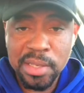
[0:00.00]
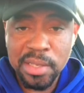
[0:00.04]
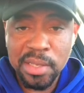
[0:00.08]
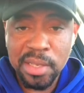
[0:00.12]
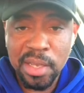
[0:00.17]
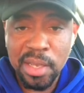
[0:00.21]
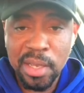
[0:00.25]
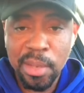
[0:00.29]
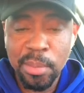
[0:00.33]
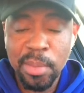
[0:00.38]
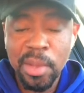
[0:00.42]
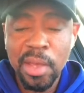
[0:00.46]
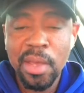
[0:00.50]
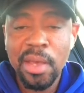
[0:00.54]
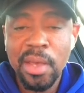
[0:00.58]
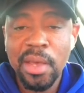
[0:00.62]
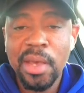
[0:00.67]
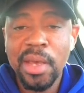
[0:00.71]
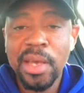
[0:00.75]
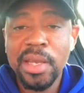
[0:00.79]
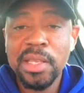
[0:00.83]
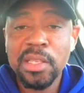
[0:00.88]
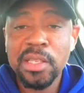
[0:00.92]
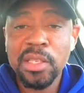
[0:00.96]
the same
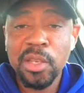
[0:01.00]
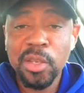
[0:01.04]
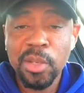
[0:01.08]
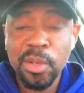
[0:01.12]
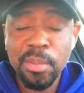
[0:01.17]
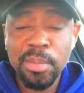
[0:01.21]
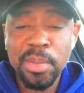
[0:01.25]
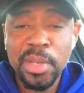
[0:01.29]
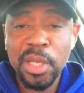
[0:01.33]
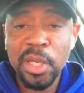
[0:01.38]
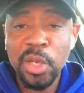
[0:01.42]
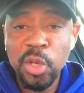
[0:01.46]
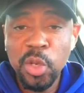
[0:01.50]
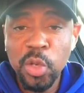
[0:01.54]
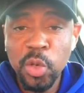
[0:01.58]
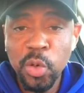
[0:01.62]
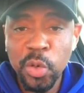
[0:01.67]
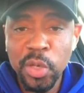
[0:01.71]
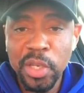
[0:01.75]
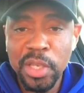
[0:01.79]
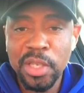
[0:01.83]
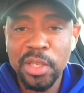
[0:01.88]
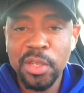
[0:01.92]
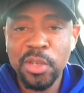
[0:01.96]
and it's going to be
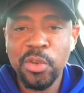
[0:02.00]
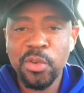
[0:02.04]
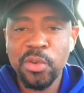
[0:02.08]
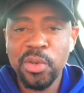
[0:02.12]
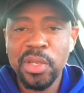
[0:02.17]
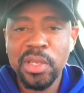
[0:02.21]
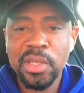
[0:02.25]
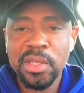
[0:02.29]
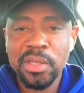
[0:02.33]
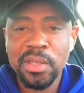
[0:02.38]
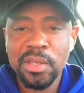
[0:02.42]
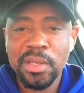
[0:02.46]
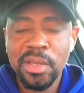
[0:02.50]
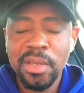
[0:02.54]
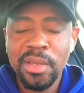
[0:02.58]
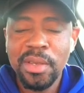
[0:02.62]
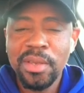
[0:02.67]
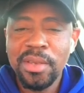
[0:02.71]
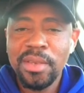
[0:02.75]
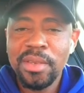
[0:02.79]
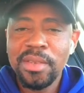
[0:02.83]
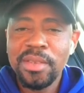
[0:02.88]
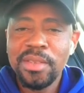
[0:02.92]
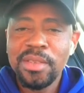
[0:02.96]
no increase.
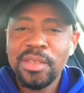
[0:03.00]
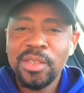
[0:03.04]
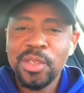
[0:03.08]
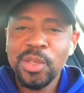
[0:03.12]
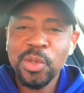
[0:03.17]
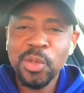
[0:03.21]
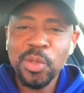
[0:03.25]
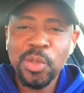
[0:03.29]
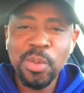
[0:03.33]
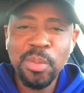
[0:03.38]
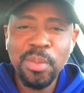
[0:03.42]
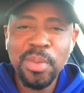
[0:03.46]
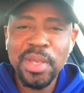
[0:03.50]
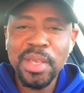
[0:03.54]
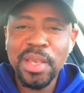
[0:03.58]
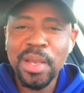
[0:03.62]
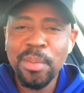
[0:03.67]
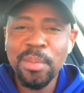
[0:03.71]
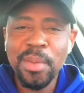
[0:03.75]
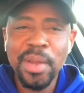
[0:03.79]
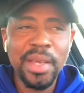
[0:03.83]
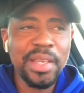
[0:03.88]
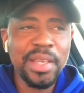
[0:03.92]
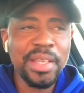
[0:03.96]
So to me,
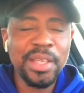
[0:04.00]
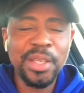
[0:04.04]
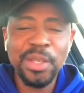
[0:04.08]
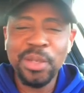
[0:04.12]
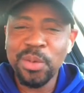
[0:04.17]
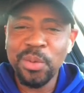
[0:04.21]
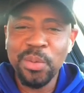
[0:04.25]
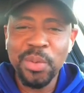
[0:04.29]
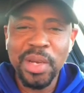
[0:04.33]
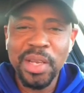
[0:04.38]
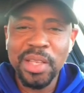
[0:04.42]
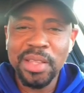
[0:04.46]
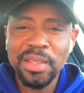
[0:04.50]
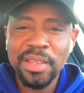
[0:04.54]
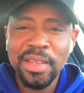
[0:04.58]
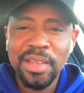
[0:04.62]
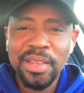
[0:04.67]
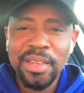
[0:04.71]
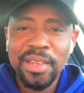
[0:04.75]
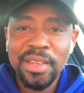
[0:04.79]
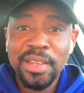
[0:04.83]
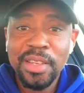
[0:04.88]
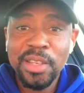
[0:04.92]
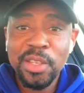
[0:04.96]
I'm like, you know what?
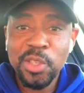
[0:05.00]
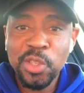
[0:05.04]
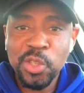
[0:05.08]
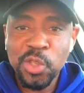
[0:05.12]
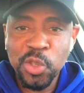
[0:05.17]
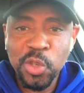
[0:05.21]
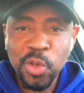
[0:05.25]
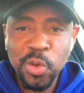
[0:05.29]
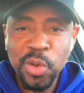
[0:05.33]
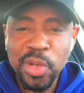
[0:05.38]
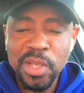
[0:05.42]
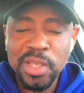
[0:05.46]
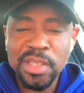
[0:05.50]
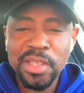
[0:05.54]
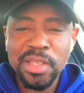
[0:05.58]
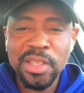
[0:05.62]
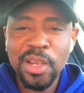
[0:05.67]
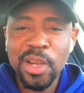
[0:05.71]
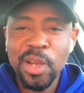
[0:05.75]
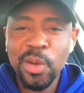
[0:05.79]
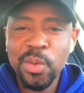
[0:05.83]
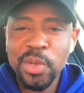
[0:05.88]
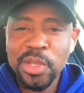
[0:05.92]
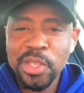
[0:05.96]
insurance,
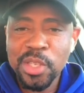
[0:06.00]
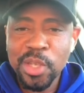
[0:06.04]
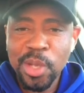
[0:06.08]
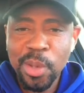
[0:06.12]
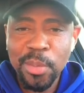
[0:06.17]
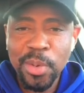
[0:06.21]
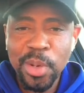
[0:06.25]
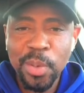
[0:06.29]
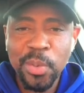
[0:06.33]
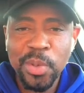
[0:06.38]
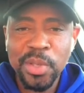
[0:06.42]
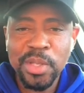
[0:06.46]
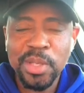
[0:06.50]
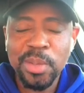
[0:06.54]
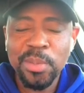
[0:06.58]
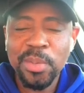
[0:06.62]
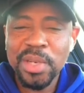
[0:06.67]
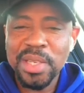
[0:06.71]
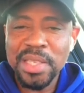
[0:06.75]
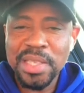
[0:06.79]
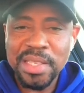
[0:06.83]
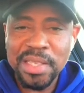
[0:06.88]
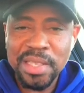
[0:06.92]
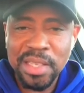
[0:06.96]
they're always coming up with some
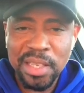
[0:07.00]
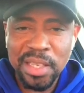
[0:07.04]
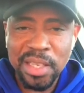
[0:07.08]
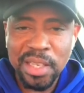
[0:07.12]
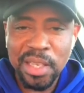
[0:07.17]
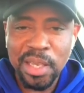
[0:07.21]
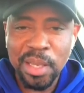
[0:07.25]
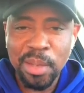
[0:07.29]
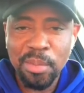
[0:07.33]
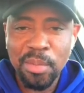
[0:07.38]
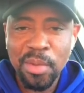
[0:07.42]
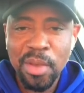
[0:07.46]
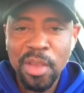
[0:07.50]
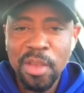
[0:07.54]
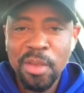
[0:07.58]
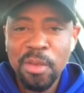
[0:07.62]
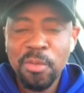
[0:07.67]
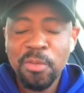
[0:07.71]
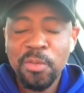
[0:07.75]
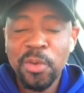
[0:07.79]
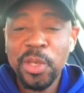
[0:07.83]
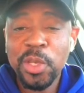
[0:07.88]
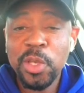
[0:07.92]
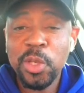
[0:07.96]
little scheme
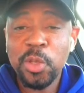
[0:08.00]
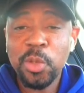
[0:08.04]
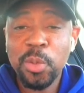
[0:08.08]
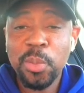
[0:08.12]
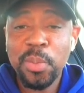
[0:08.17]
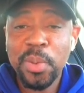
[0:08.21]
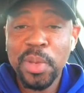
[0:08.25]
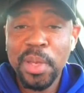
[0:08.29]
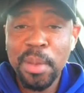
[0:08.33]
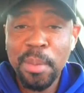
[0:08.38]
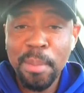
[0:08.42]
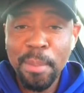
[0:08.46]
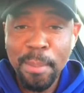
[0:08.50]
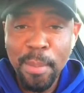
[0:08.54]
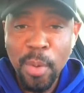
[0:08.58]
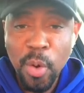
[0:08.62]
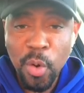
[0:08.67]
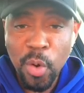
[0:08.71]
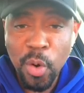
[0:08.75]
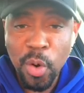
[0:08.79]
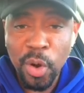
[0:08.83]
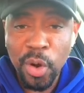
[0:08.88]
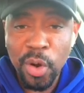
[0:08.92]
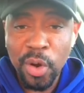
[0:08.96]
for you to pay
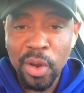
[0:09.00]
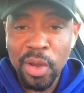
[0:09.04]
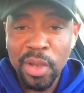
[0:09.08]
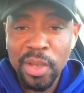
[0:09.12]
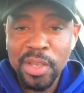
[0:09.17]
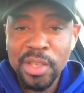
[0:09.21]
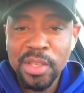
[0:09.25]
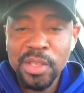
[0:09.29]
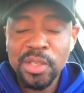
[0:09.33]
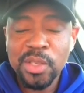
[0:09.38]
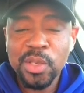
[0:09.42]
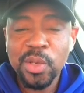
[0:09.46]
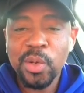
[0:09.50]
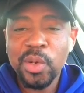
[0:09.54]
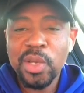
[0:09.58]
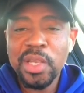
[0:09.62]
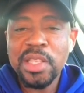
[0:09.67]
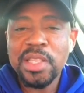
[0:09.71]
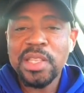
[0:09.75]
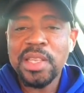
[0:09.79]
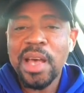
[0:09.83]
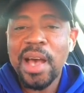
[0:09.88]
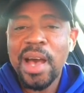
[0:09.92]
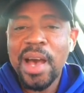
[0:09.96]
more. So
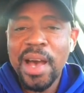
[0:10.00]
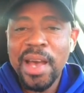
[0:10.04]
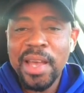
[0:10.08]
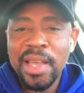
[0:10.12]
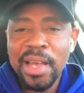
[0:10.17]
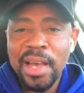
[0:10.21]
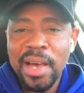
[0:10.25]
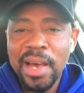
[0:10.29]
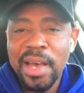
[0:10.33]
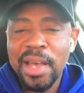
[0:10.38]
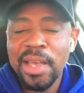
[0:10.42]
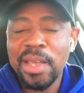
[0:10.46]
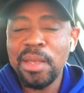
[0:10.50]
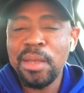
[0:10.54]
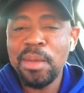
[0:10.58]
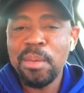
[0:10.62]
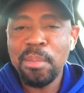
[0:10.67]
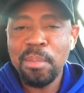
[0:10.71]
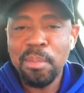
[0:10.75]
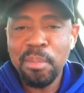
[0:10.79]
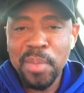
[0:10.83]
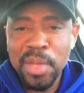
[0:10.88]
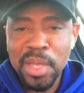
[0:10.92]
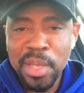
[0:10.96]
it's a I, I,
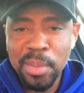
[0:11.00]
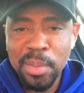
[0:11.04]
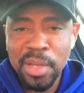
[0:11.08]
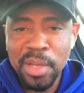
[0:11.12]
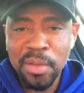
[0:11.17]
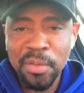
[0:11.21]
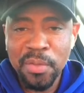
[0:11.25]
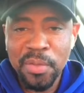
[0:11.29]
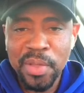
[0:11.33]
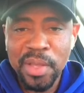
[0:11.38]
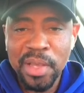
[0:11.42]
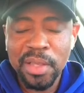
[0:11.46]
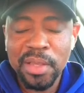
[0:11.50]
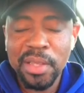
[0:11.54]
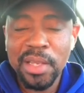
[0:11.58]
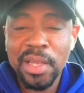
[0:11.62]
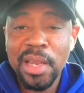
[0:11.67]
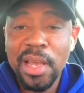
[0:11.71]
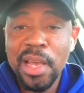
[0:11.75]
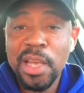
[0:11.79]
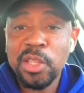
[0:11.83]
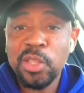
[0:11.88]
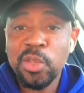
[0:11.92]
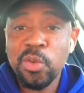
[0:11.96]
me, me thing. They
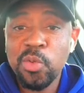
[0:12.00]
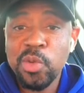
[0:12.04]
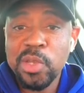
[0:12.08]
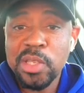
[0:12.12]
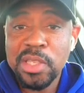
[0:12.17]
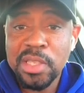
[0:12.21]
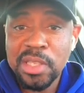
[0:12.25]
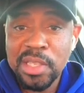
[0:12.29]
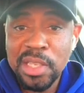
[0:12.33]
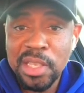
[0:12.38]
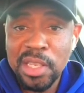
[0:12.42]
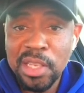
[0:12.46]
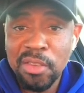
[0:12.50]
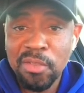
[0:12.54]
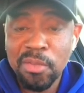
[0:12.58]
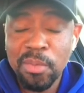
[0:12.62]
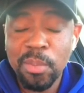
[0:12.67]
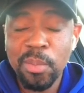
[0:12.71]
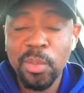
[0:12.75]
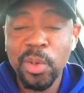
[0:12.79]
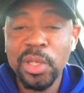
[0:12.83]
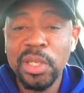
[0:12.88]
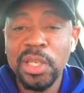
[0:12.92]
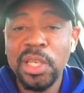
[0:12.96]
like to
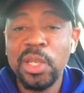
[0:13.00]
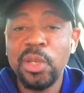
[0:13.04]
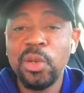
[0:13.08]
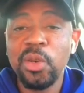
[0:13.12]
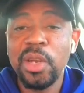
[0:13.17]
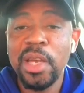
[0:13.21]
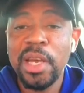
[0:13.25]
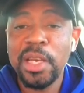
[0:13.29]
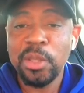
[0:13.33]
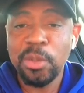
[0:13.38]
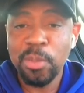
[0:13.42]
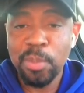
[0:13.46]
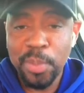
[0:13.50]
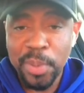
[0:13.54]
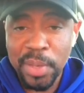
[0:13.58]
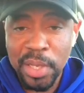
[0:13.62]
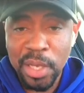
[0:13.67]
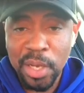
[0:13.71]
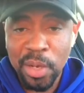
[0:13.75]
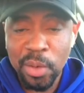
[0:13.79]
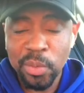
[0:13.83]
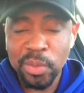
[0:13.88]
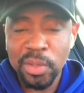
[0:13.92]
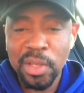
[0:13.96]
receive, but they don't like to
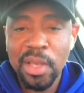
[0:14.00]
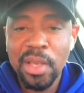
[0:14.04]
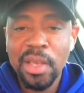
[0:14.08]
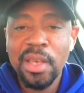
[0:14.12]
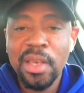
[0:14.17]
pay out.